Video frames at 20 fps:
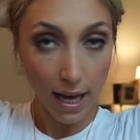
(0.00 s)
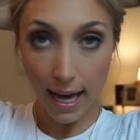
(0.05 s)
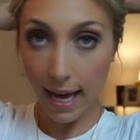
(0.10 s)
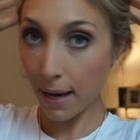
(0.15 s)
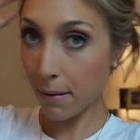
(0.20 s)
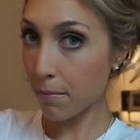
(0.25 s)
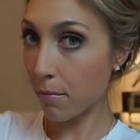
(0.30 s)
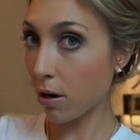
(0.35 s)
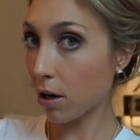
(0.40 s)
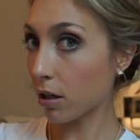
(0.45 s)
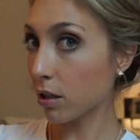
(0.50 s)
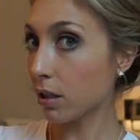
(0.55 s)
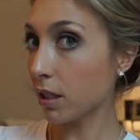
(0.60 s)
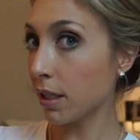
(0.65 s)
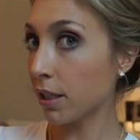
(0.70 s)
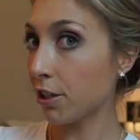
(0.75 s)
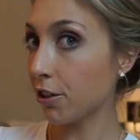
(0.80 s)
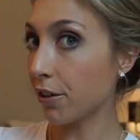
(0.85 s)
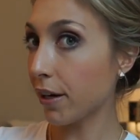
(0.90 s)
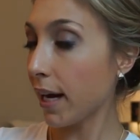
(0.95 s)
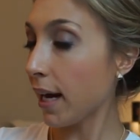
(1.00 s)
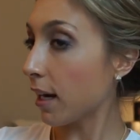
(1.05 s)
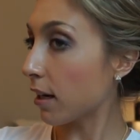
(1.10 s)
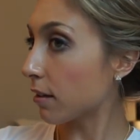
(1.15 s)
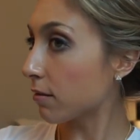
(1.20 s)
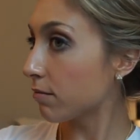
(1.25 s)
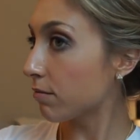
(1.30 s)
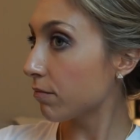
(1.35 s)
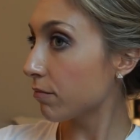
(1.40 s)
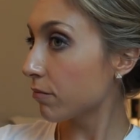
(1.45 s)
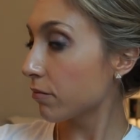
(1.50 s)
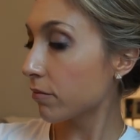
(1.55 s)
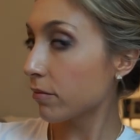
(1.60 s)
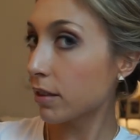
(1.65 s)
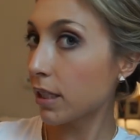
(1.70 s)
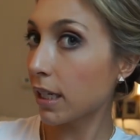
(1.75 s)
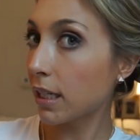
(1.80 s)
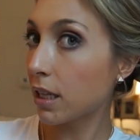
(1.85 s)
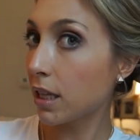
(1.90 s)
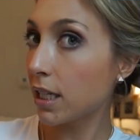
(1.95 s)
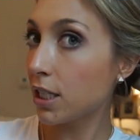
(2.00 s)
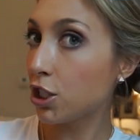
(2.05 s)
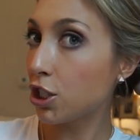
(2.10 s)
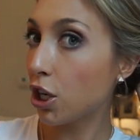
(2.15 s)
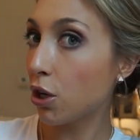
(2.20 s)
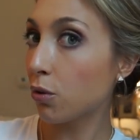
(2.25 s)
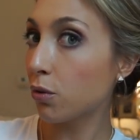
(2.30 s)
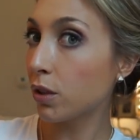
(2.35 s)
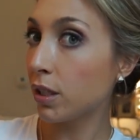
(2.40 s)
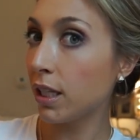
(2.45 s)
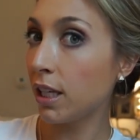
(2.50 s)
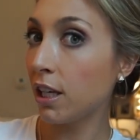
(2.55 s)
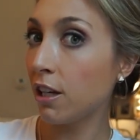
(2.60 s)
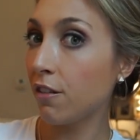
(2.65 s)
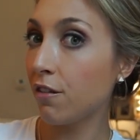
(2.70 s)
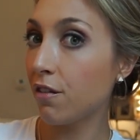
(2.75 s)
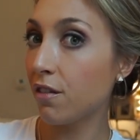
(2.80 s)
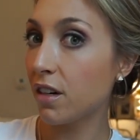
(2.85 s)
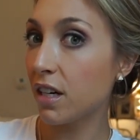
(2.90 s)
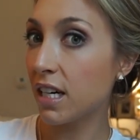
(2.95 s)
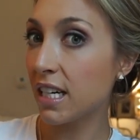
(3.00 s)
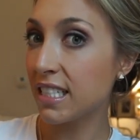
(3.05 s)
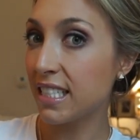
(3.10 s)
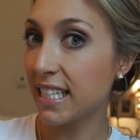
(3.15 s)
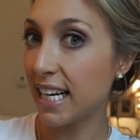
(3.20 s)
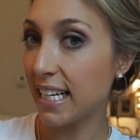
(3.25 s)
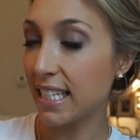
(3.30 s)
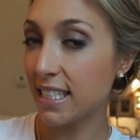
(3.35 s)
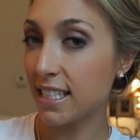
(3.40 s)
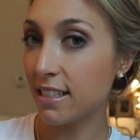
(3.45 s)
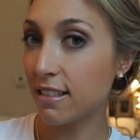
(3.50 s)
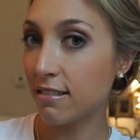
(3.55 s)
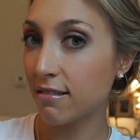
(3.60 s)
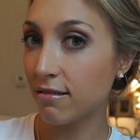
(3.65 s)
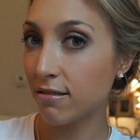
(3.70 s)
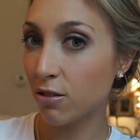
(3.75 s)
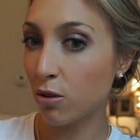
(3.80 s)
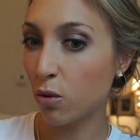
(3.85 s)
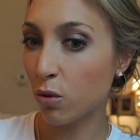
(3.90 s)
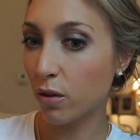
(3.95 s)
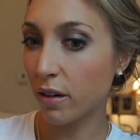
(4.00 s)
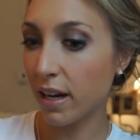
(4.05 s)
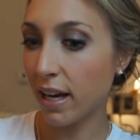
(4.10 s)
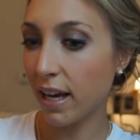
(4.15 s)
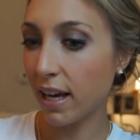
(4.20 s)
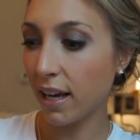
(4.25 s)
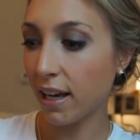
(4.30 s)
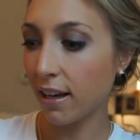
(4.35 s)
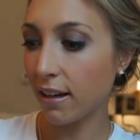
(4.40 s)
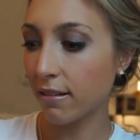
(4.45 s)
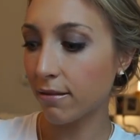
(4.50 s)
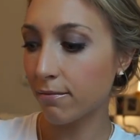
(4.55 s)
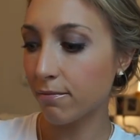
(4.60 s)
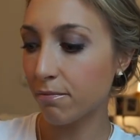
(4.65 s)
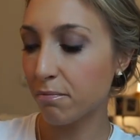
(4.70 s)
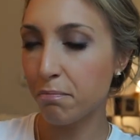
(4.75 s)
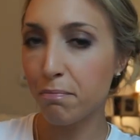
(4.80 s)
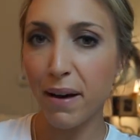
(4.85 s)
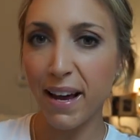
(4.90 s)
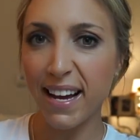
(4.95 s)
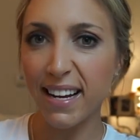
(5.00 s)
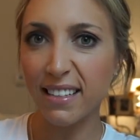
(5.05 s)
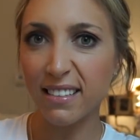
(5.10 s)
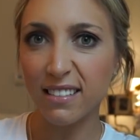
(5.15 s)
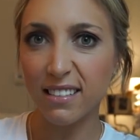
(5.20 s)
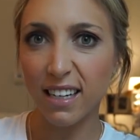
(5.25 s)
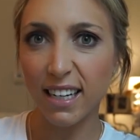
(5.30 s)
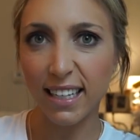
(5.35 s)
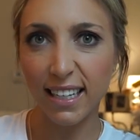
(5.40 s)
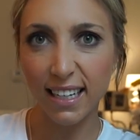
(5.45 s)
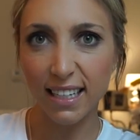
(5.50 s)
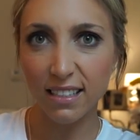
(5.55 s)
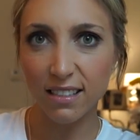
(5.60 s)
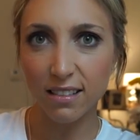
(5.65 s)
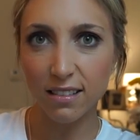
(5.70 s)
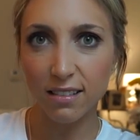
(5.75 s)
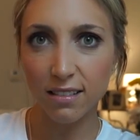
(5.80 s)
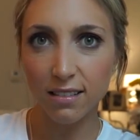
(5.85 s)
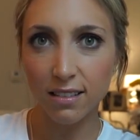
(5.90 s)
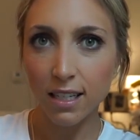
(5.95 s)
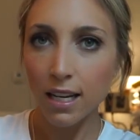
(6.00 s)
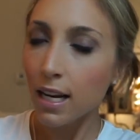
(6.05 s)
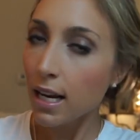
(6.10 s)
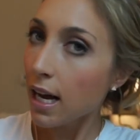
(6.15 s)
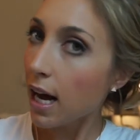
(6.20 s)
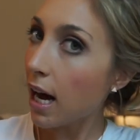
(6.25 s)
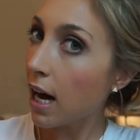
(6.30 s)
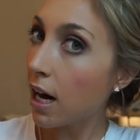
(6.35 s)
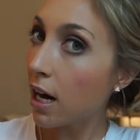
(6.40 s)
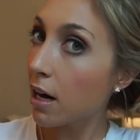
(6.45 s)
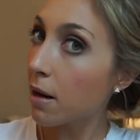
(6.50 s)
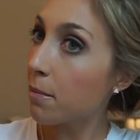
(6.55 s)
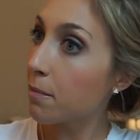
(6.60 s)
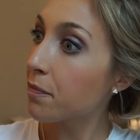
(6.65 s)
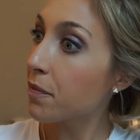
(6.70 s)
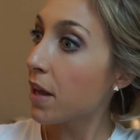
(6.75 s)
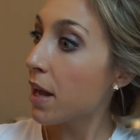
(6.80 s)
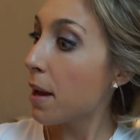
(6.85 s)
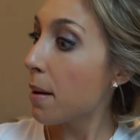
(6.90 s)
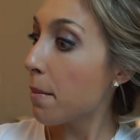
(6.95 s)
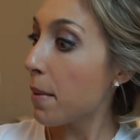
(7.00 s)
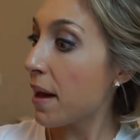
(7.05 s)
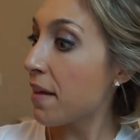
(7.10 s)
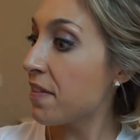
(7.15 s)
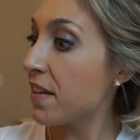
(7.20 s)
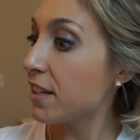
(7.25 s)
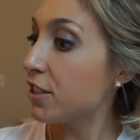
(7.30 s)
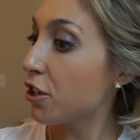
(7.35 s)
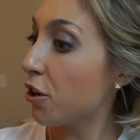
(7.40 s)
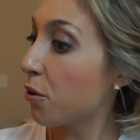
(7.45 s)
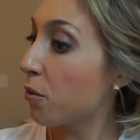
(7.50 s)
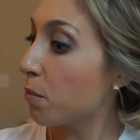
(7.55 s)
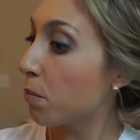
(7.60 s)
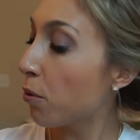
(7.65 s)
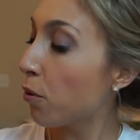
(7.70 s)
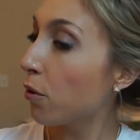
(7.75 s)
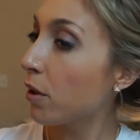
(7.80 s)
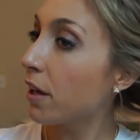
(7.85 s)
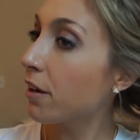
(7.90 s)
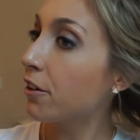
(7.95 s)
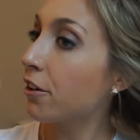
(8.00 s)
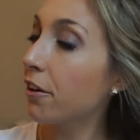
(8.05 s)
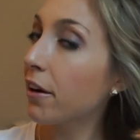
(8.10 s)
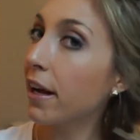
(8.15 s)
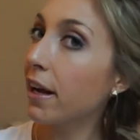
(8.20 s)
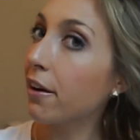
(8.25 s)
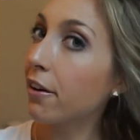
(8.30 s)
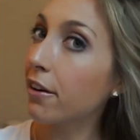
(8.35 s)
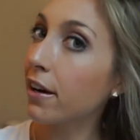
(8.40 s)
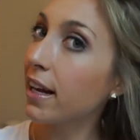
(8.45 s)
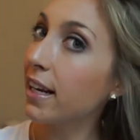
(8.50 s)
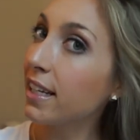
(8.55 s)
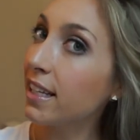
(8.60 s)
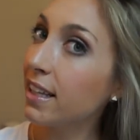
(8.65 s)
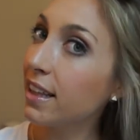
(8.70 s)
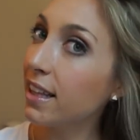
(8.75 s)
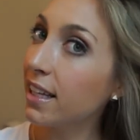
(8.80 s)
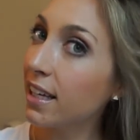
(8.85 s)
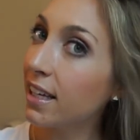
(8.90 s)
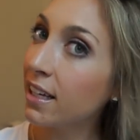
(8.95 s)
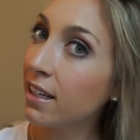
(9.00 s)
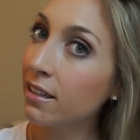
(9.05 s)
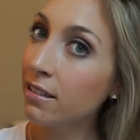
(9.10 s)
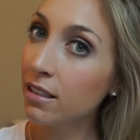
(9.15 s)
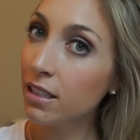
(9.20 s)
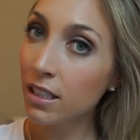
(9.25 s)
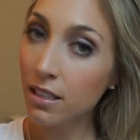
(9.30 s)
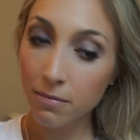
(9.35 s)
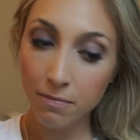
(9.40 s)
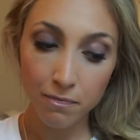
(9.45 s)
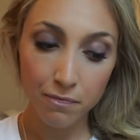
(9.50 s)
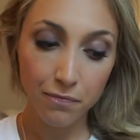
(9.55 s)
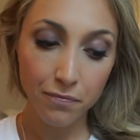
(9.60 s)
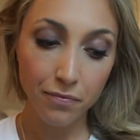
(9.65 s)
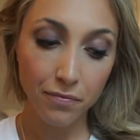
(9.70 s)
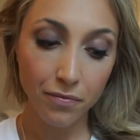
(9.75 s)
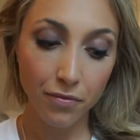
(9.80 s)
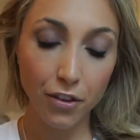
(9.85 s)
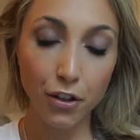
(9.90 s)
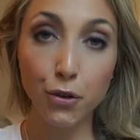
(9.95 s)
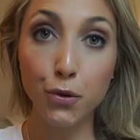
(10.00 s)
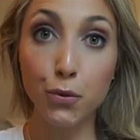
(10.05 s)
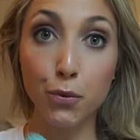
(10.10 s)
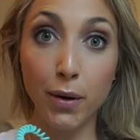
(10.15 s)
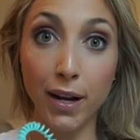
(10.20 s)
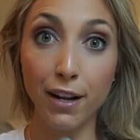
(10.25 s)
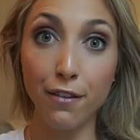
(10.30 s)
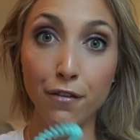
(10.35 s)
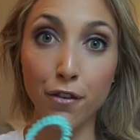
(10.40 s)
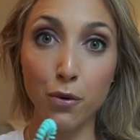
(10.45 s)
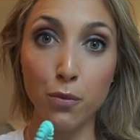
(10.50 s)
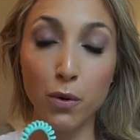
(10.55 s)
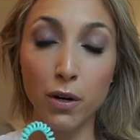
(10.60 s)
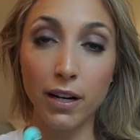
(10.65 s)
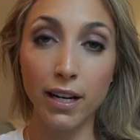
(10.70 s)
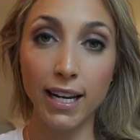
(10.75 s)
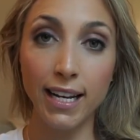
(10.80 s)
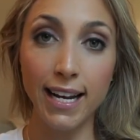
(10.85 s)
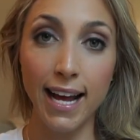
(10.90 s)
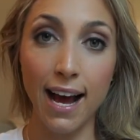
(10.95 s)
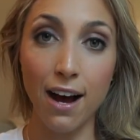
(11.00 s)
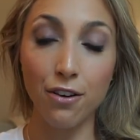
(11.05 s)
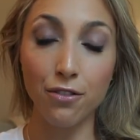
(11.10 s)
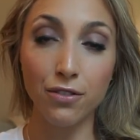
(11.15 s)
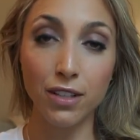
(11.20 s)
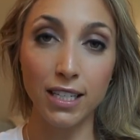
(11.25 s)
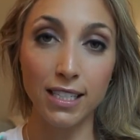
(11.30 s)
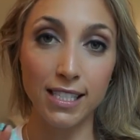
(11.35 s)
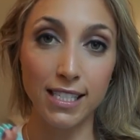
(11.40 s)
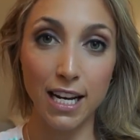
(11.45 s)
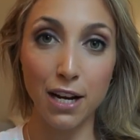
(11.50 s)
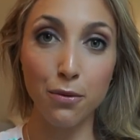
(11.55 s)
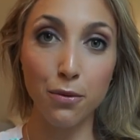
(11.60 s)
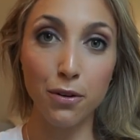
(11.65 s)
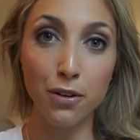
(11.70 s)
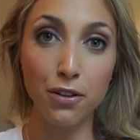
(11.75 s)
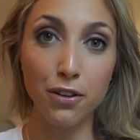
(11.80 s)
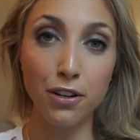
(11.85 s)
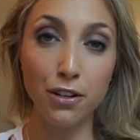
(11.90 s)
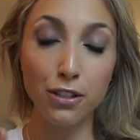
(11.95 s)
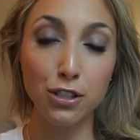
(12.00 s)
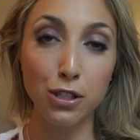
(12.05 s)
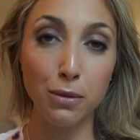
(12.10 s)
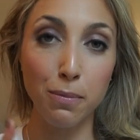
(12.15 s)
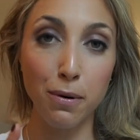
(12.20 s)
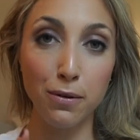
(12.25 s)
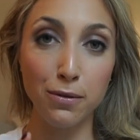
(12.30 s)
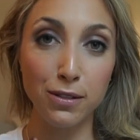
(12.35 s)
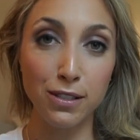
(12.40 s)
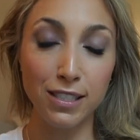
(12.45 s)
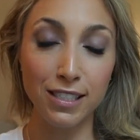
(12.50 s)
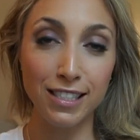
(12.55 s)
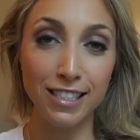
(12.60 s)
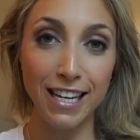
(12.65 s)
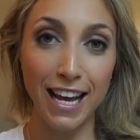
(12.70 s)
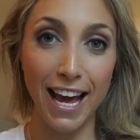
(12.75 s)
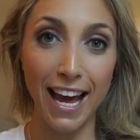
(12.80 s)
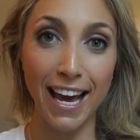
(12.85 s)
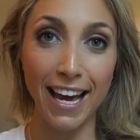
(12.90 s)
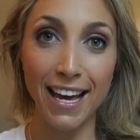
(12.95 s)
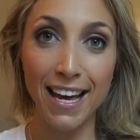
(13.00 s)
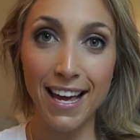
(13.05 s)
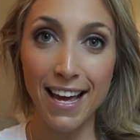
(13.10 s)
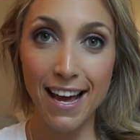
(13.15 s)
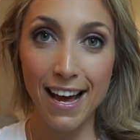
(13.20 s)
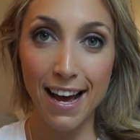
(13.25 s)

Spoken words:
a mark in your hair. Like, they don't leave a dent or a bend, I guess. And they don't pull out your hair or anything. They're great for working out. They stay where they're supposed to stay.